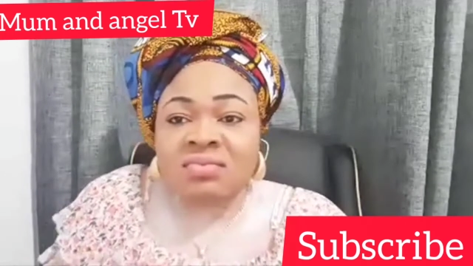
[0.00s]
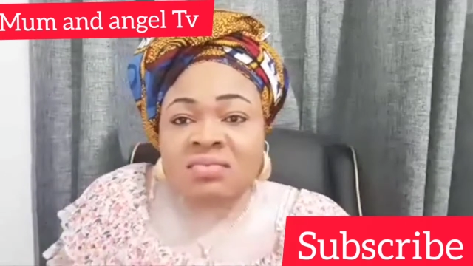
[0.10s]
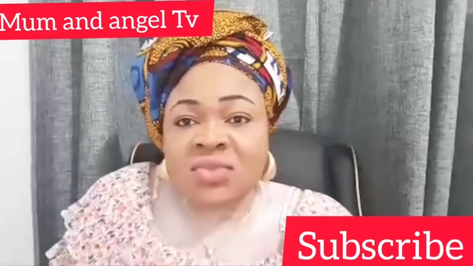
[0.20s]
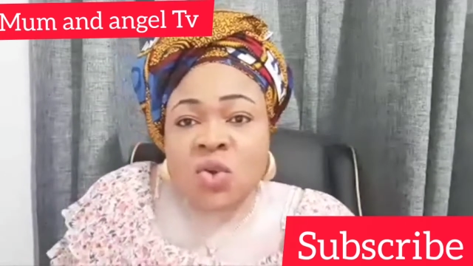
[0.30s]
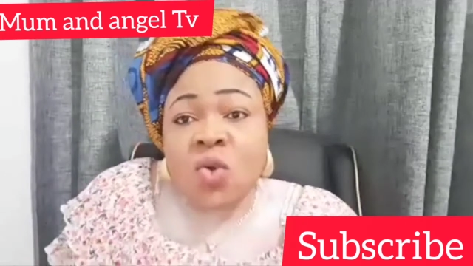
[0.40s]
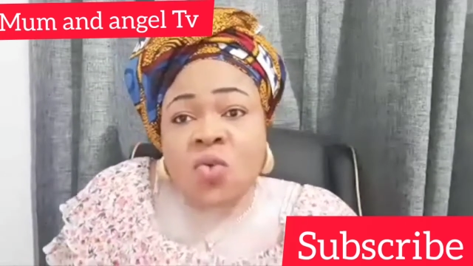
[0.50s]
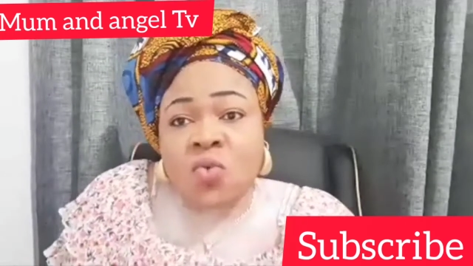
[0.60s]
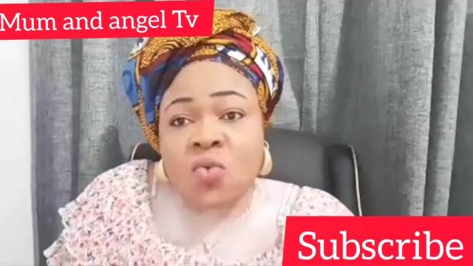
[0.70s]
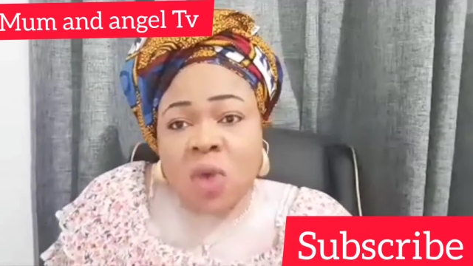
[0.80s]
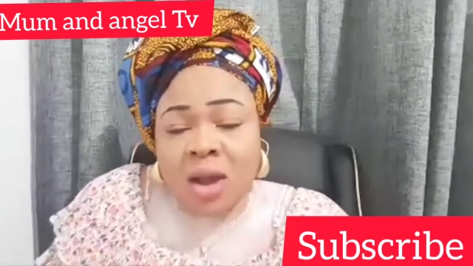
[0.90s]

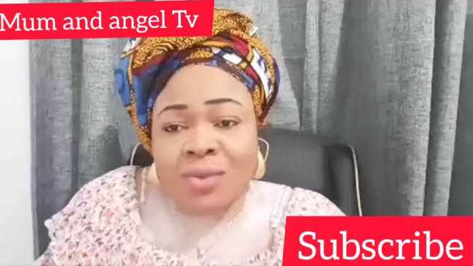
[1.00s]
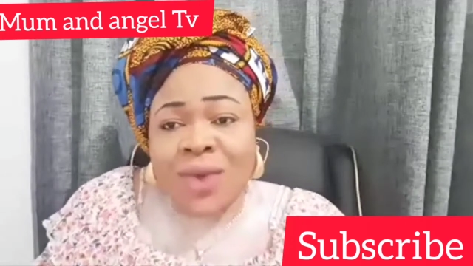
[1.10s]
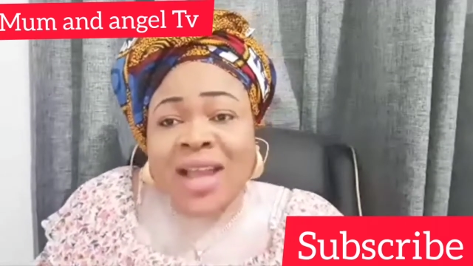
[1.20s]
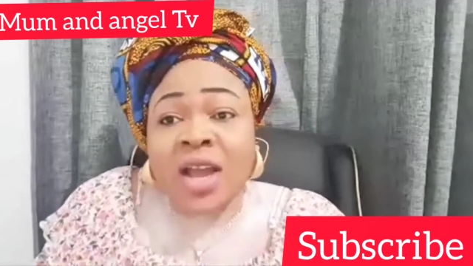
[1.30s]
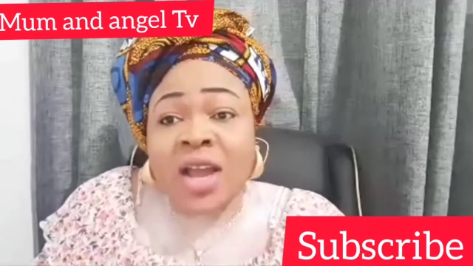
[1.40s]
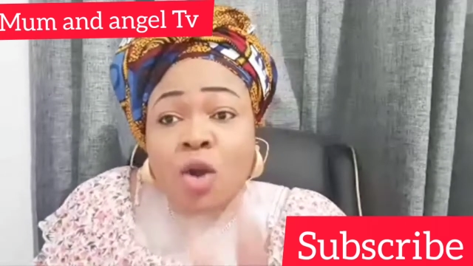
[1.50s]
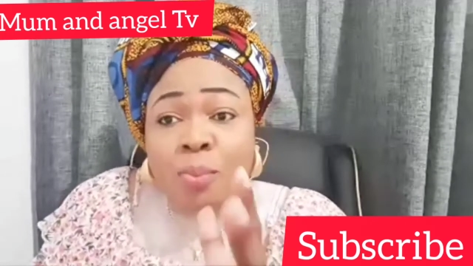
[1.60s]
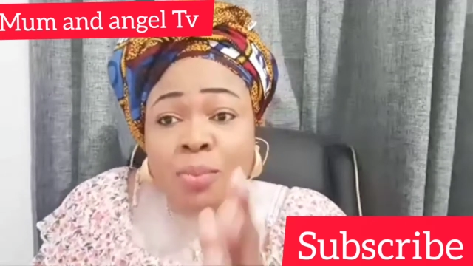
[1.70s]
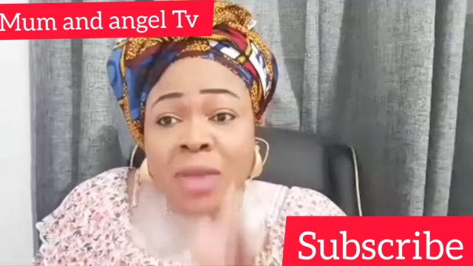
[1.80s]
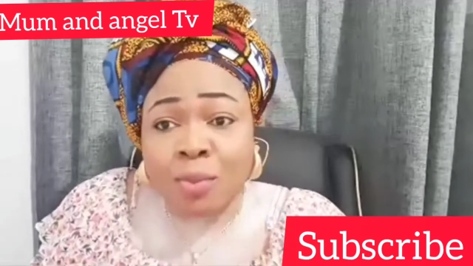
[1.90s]
Oh, why you go
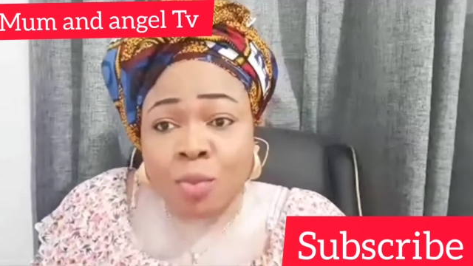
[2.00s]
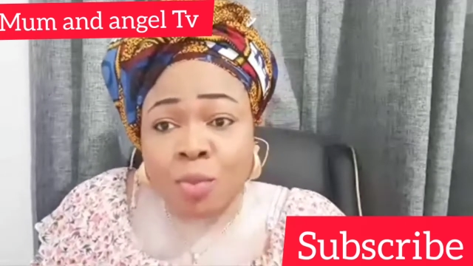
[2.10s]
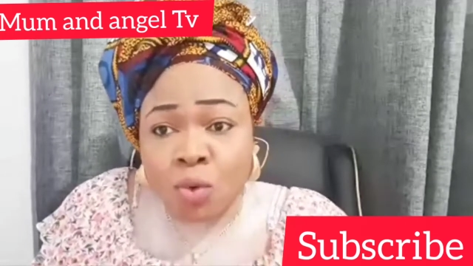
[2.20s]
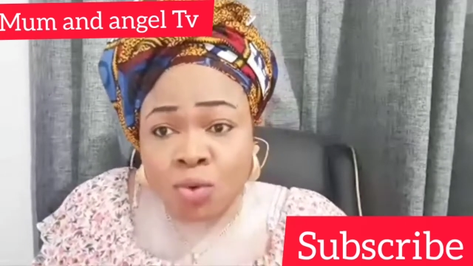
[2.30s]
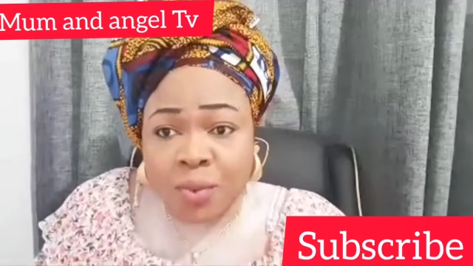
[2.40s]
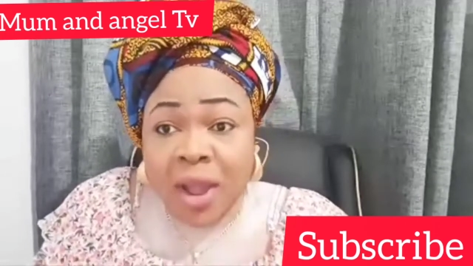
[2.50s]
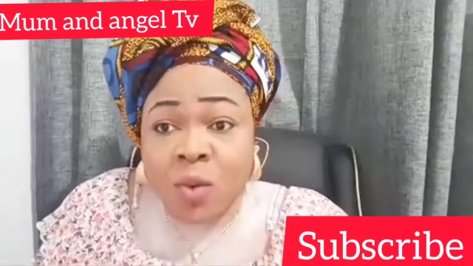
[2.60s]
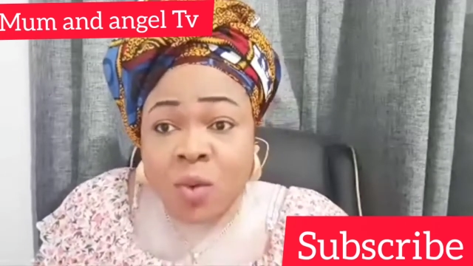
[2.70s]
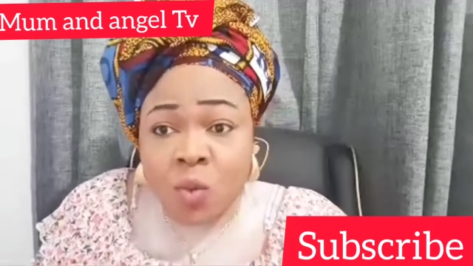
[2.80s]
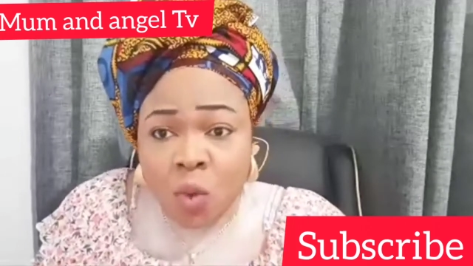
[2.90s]
be a moon
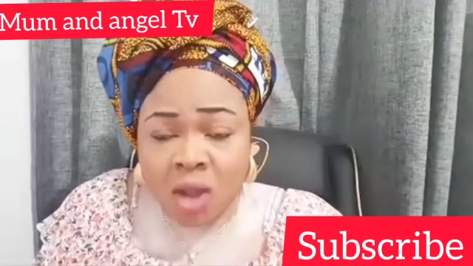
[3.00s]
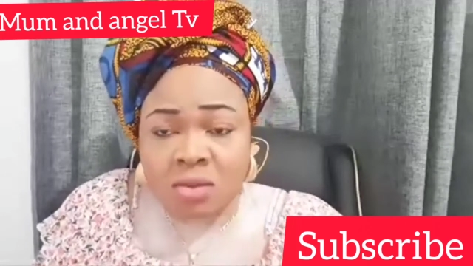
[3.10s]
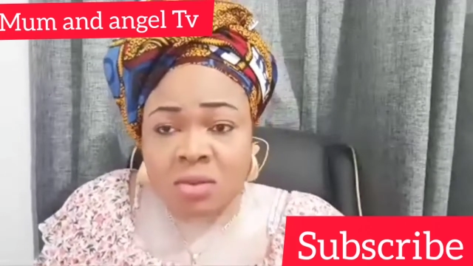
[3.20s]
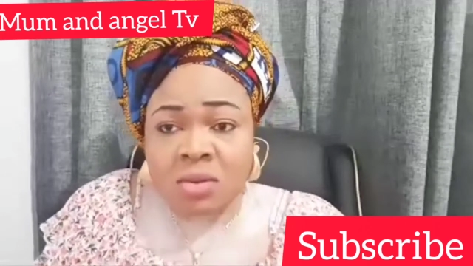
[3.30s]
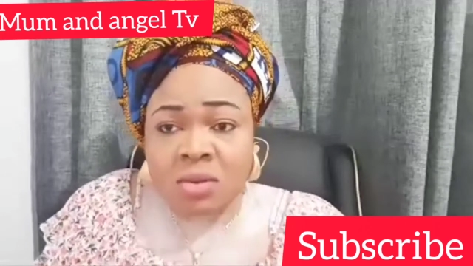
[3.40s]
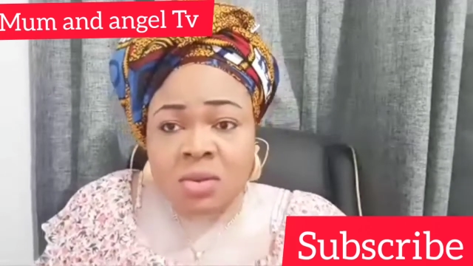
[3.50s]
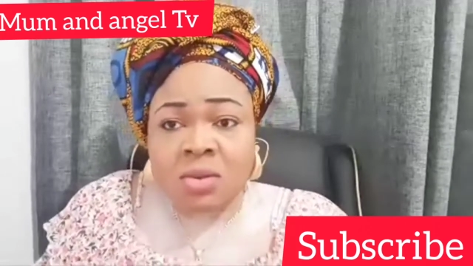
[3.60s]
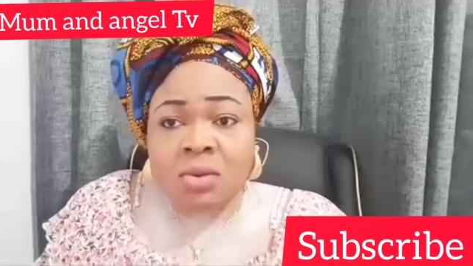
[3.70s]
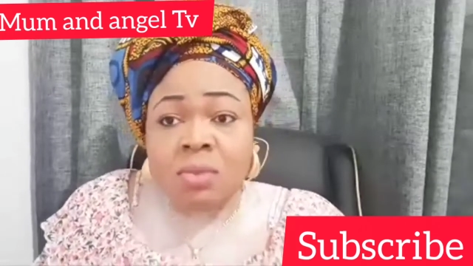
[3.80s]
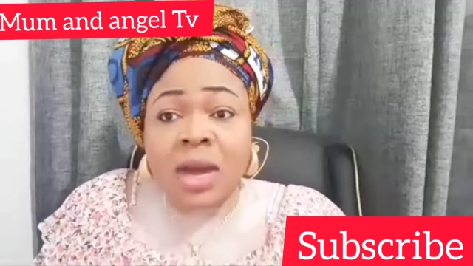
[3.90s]
away?
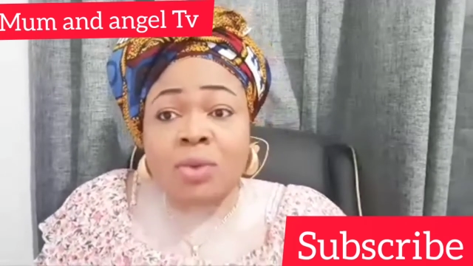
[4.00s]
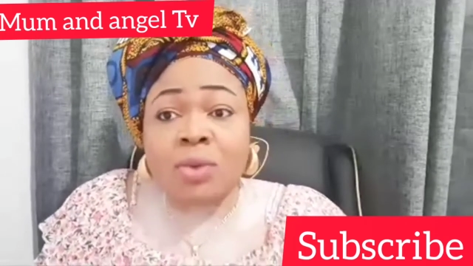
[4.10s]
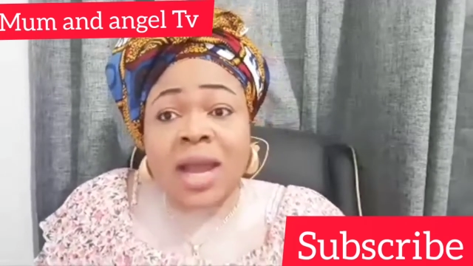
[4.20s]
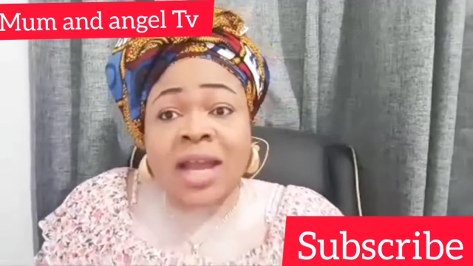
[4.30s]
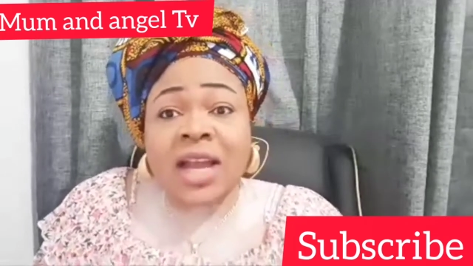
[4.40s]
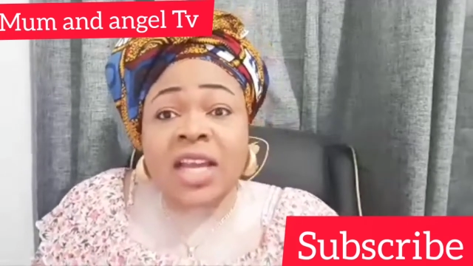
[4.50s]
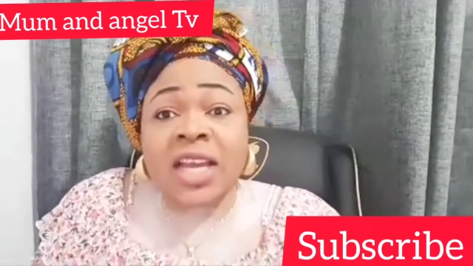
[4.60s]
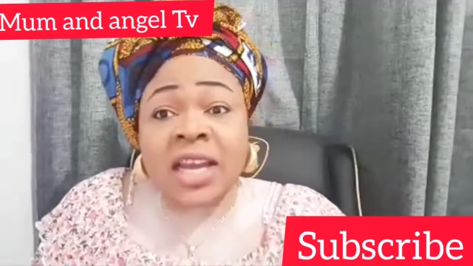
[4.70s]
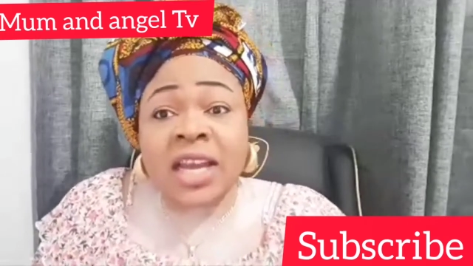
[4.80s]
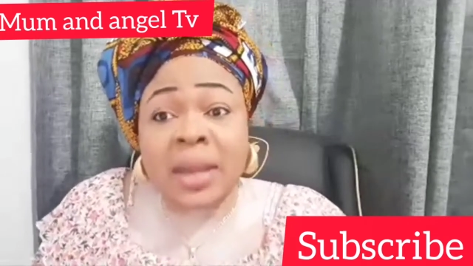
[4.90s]
Oh, my own
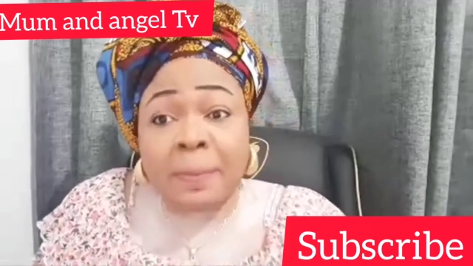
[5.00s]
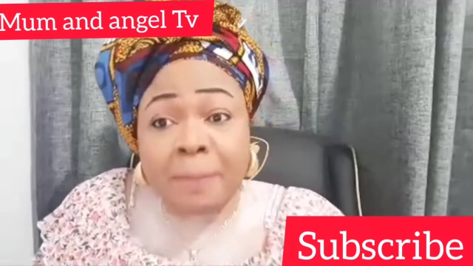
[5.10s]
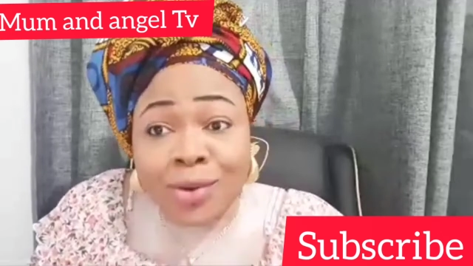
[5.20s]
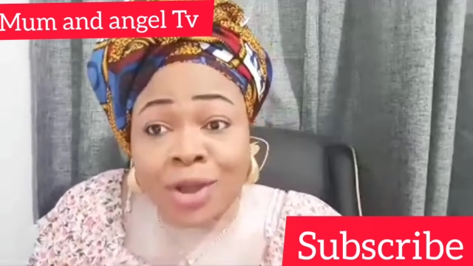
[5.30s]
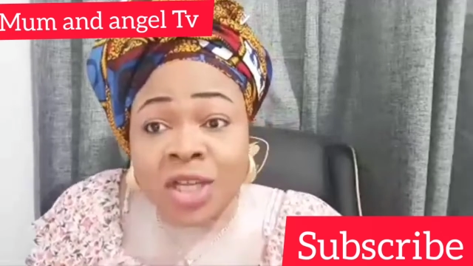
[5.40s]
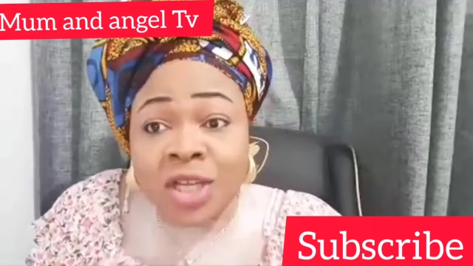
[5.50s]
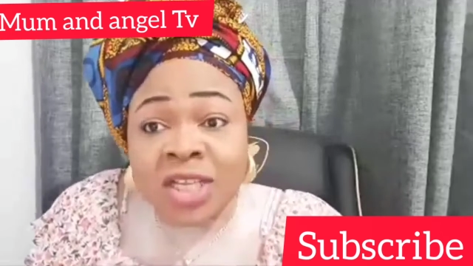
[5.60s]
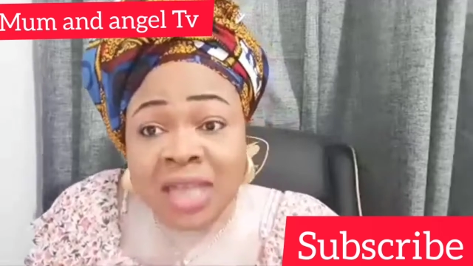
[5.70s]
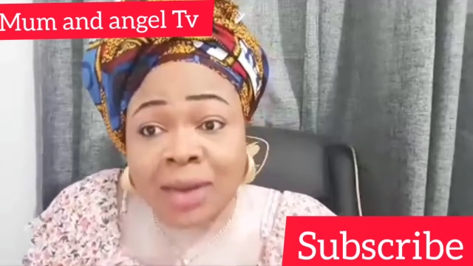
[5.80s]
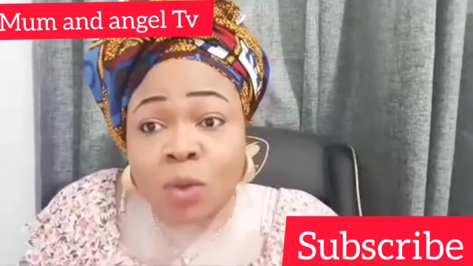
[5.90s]
idea, repal over your
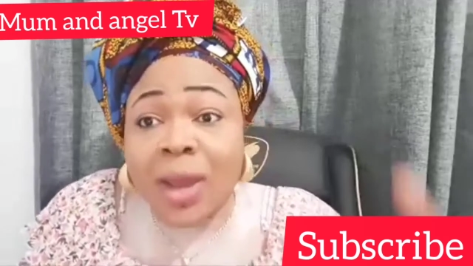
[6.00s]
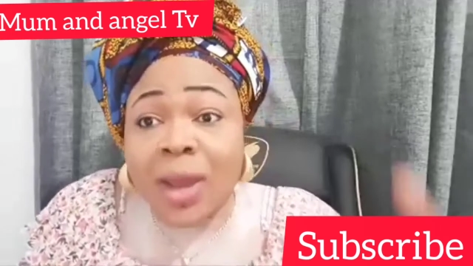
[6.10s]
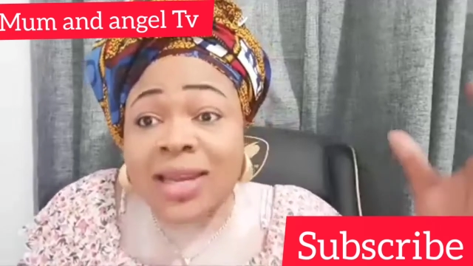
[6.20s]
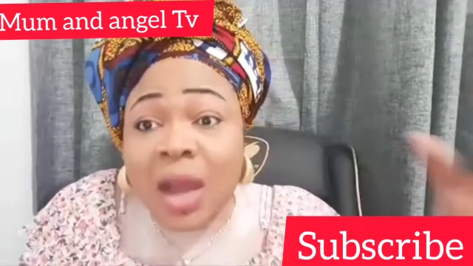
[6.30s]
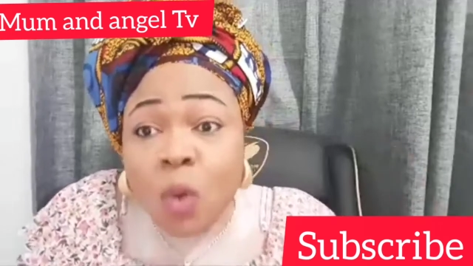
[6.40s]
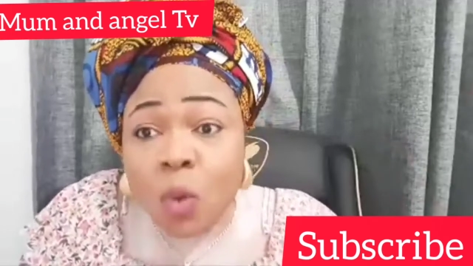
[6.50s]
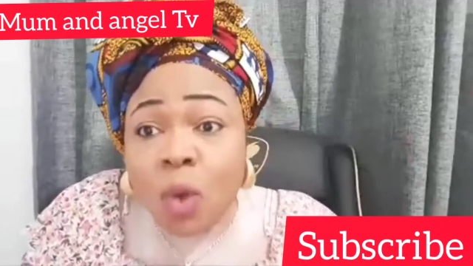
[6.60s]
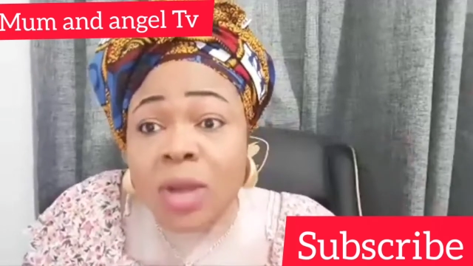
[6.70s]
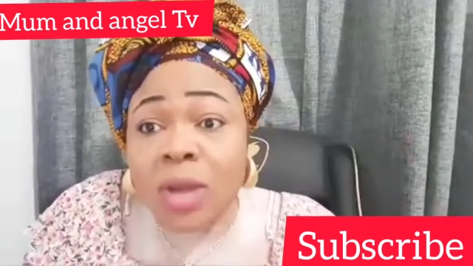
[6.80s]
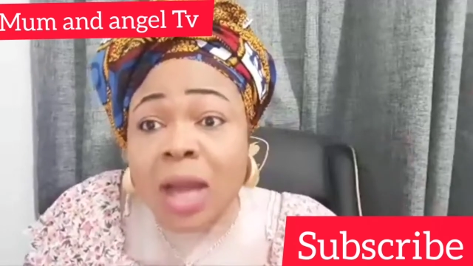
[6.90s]
talo, well, I will
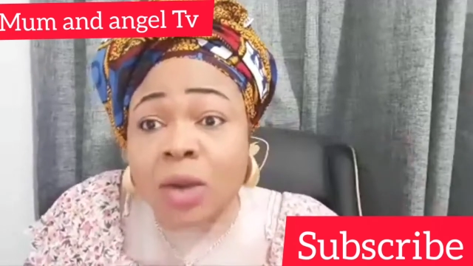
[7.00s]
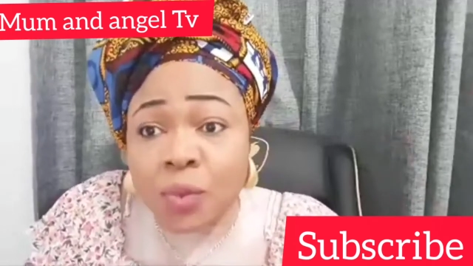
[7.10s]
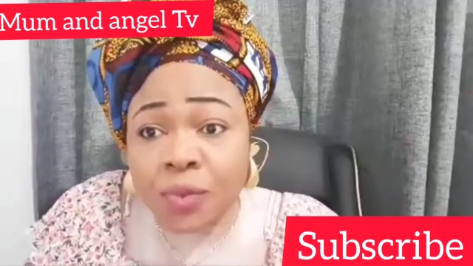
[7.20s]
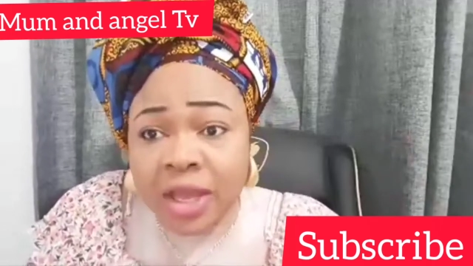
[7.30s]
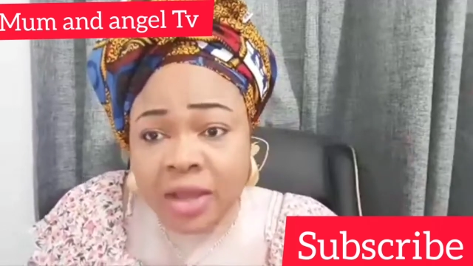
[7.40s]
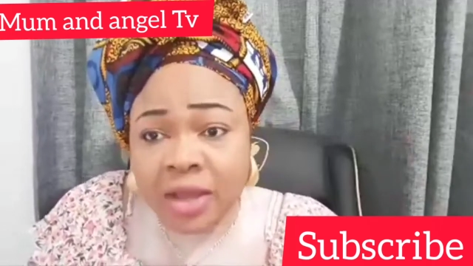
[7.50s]
go, you are love ye.